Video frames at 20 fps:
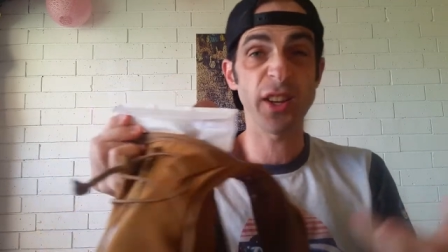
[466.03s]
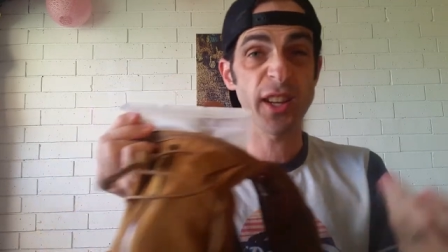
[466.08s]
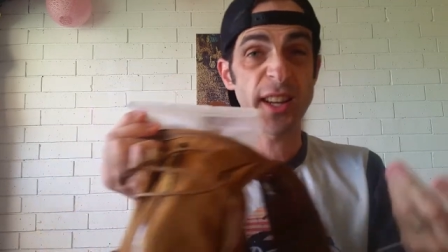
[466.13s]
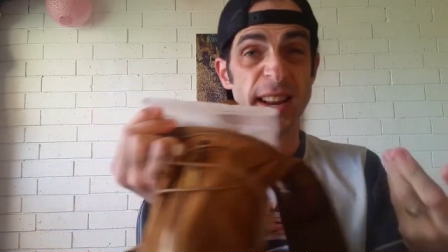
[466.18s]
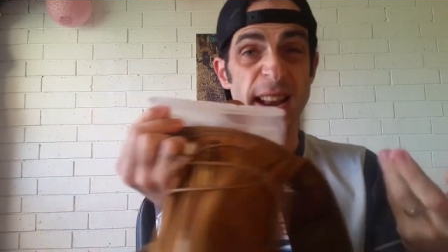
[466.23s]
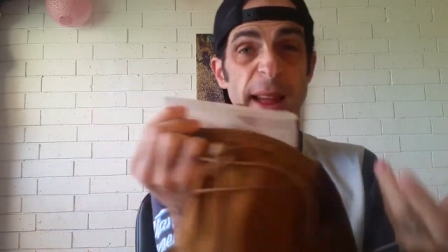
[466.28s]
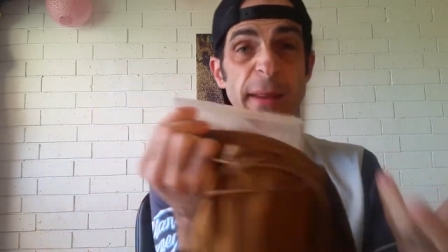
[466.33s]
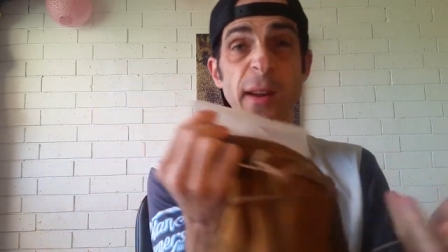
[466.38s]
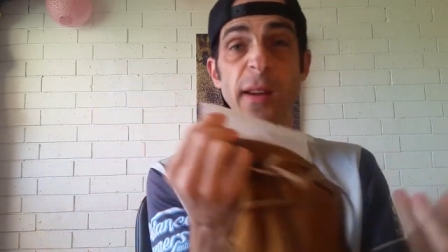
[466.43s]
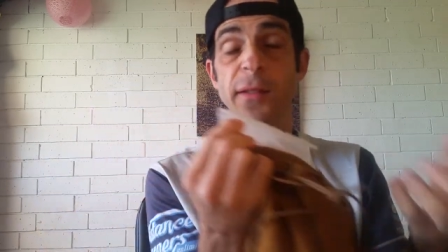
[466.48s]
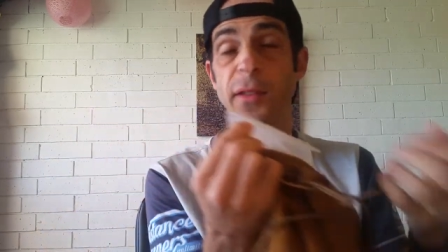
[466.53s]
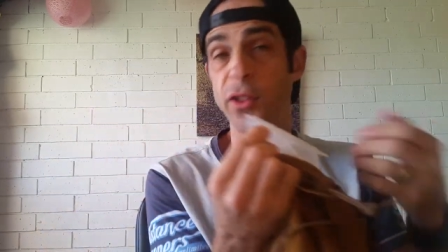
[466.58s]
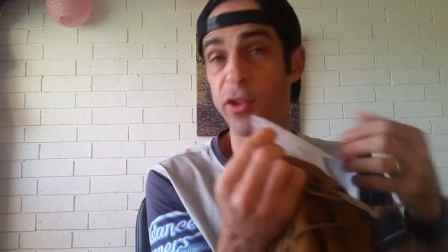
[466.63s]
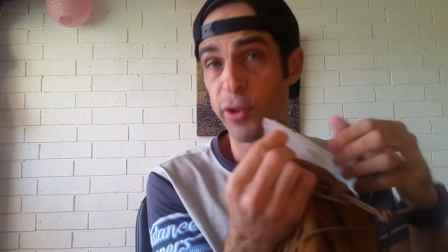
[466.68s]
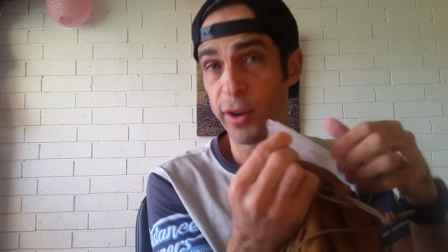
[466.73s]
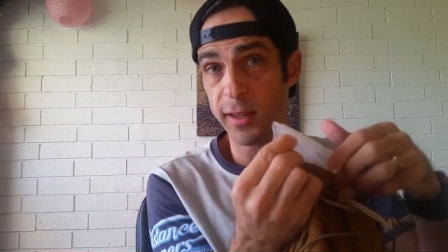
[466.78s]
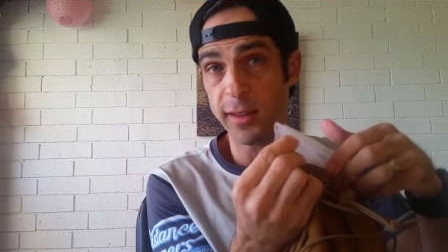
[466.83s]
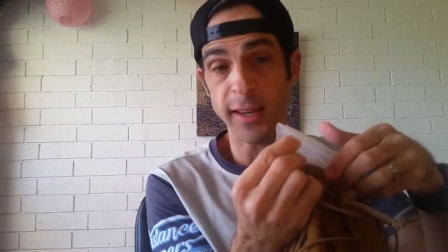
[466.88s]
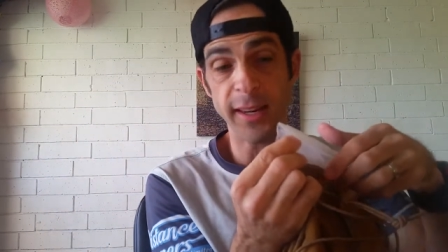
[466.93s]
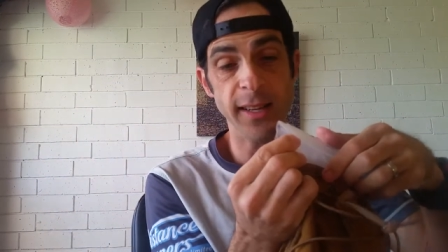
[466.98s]
You can have over
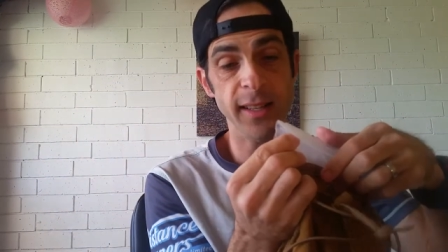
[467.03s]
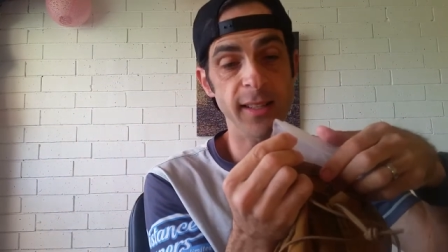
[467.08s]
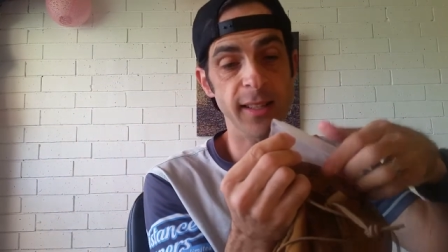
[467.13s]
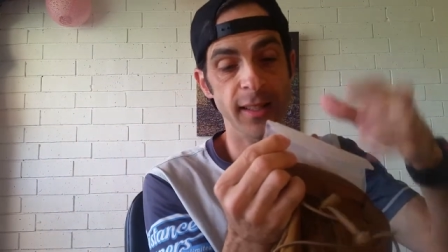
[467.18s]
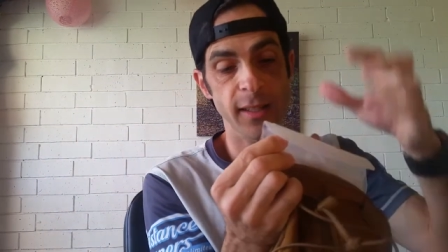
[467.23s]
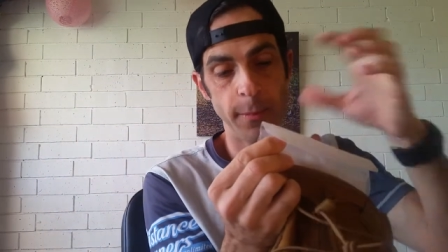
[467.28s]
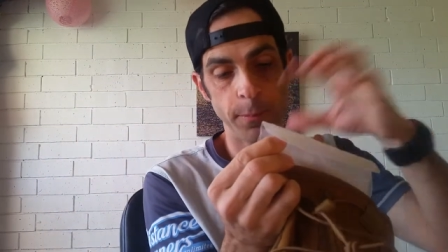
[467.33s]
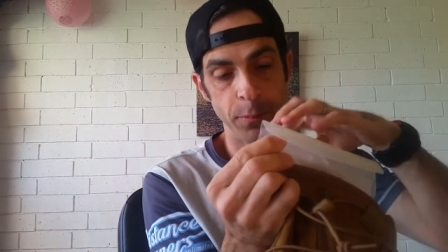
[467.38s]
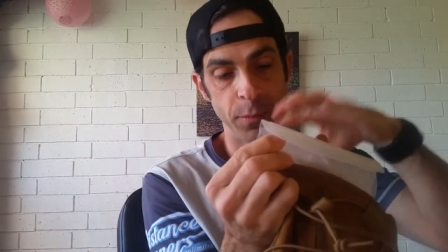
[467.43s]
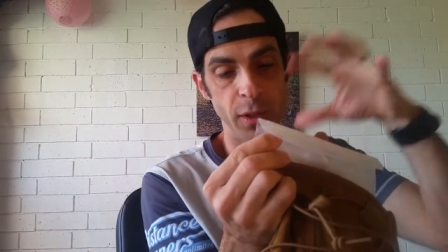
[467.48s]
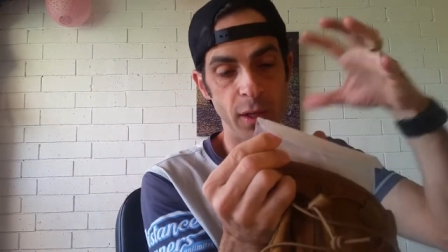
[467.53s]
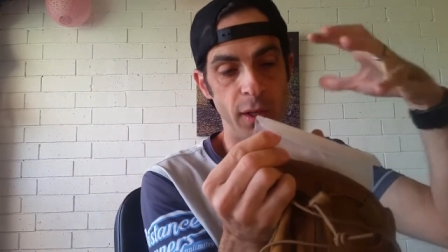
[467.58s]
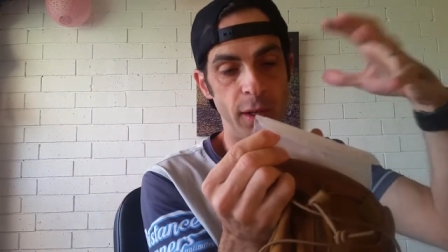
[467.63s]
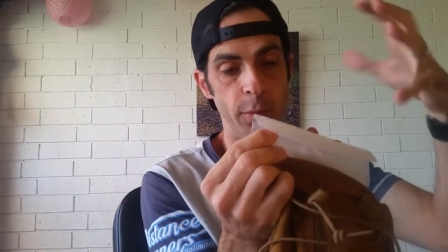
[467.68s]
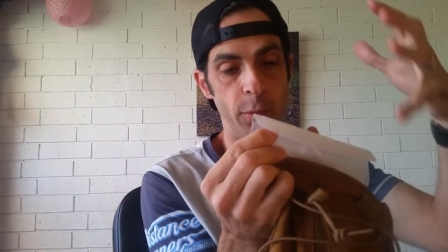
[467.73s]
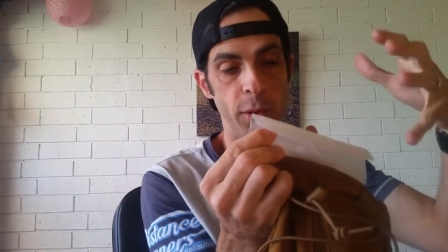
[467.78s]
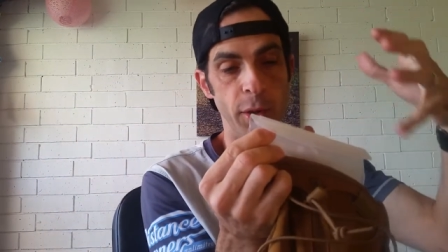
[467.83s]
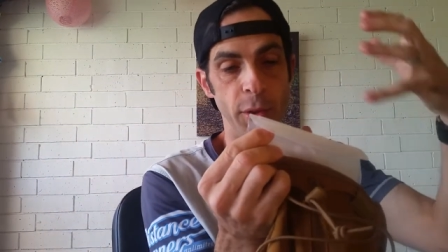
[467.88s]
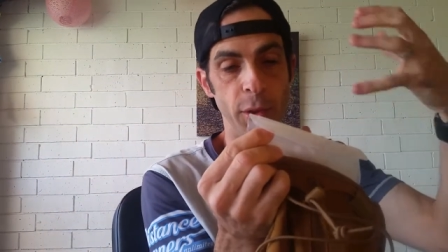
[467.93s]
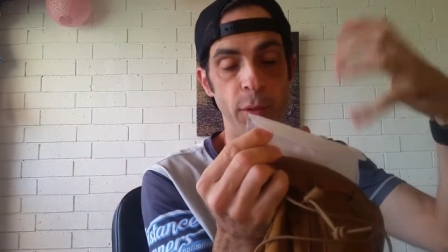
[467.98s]
3 liters
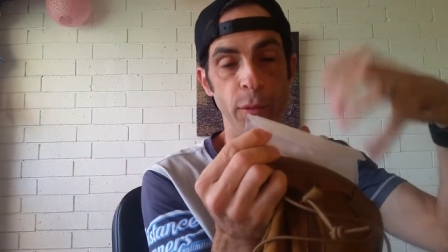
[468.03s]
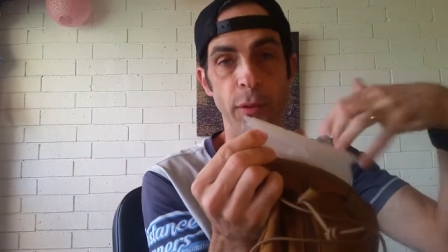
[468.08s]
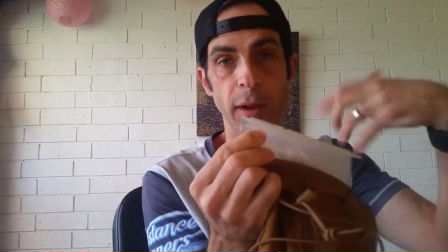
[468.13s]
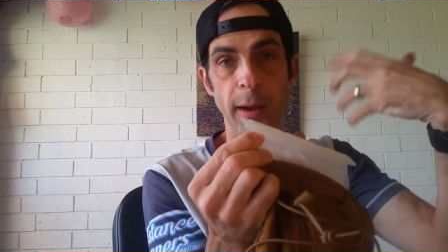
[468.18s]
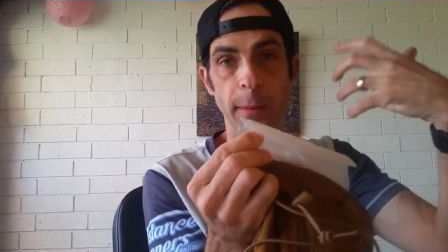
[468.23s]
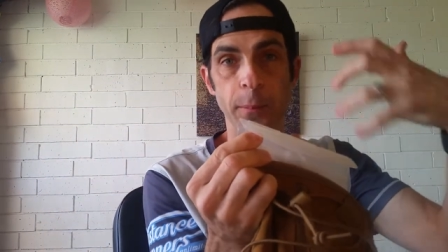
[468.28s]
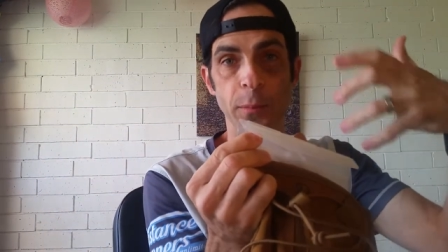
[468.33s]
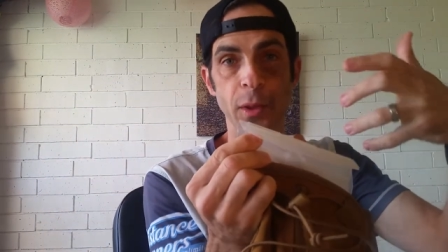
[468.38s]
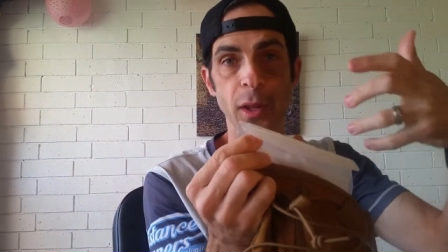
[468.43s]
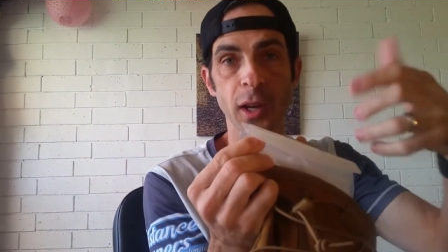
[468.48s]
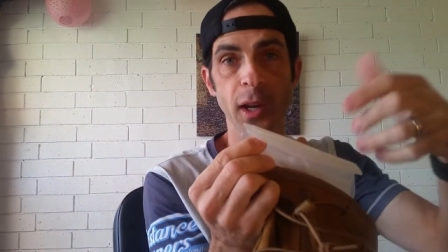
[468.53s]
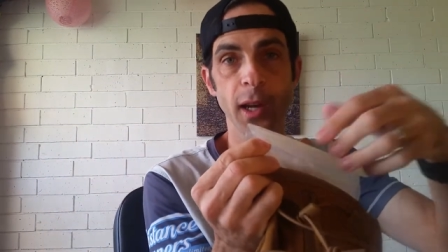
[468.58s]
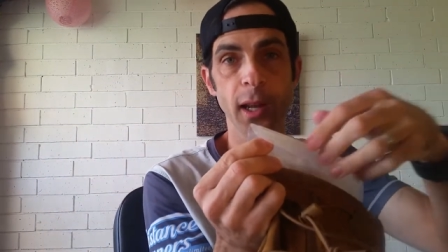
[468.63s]
worth of